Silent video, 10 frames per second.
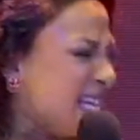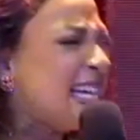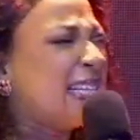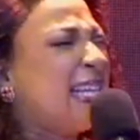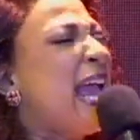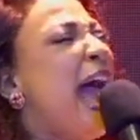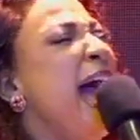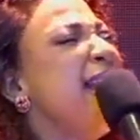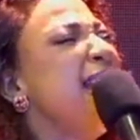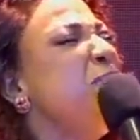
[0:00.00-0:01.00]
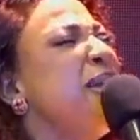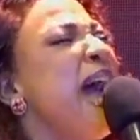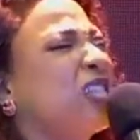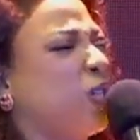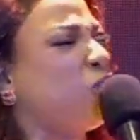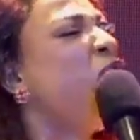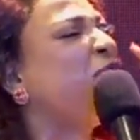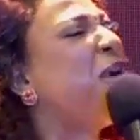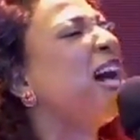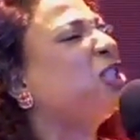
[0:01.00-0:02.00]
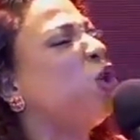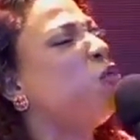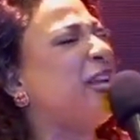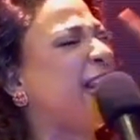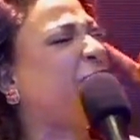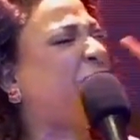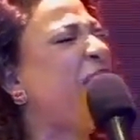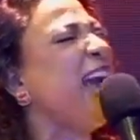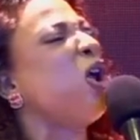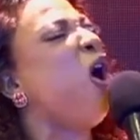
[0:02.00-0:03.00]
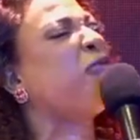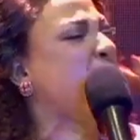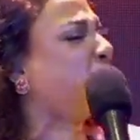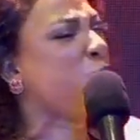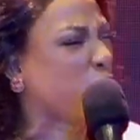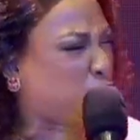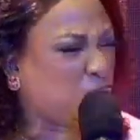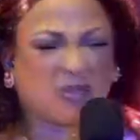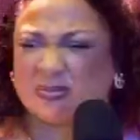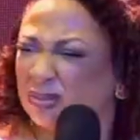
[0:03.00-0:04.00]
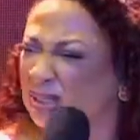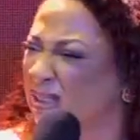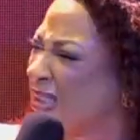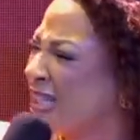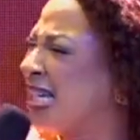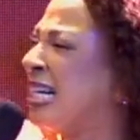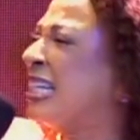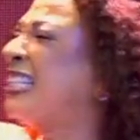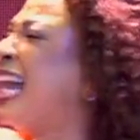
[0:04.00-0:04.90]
The enemy has covered you with the veil of reproach that